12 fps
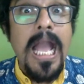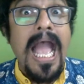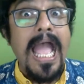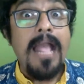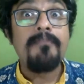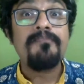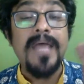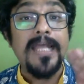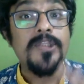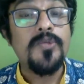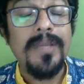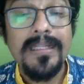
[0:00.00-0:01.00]
And
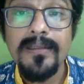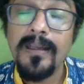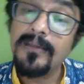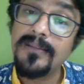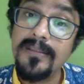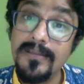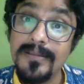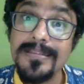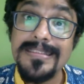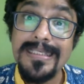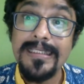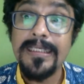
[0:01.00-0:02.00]
that's when the nurse
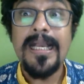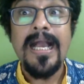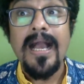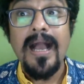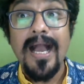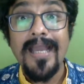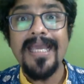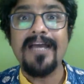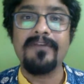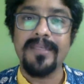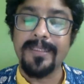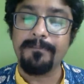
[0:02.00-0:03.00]
said, I have
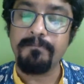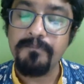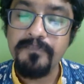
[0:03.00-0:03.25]
a name.